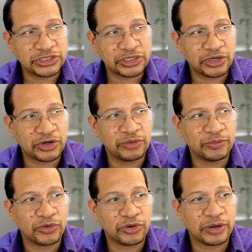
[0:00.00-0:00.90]
learn
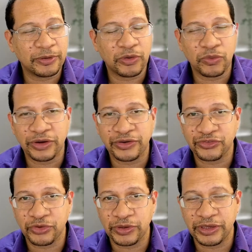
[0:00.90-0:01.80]
more about what is
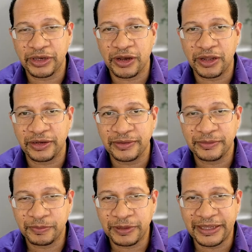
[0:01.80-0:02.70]
going on,
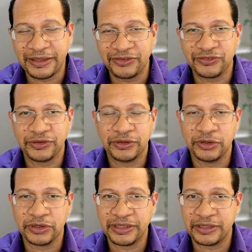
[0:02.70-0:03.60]
please
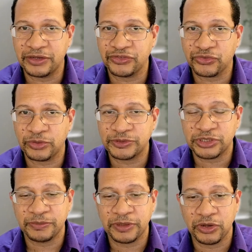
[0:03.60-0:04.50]
look in the
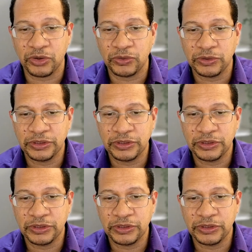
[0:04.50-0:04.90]
description below.